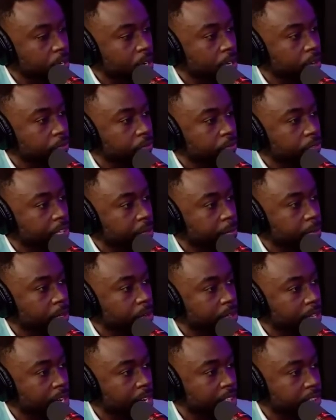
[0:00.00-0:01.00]
of
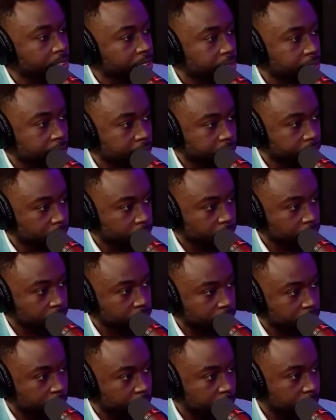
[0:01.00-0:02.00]
female content creators such as
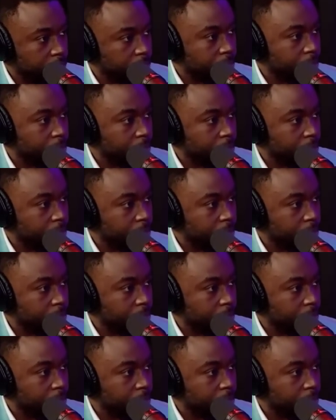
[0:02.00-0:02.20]
yourself.